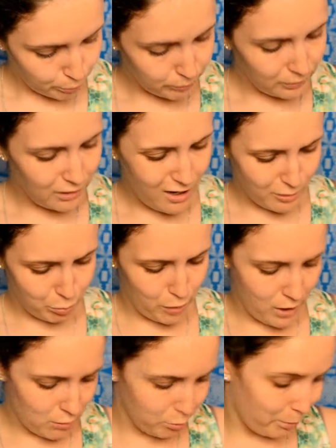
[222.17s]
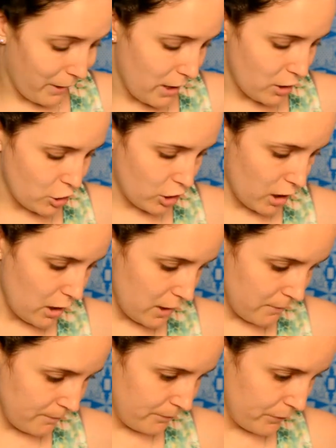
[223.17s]
light brown beige
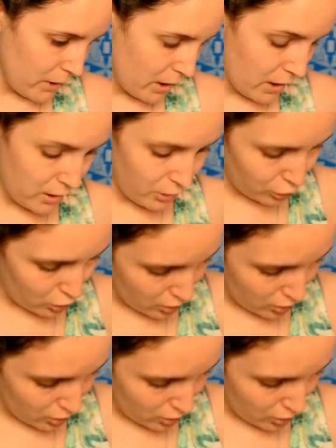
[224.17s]
color, and it's got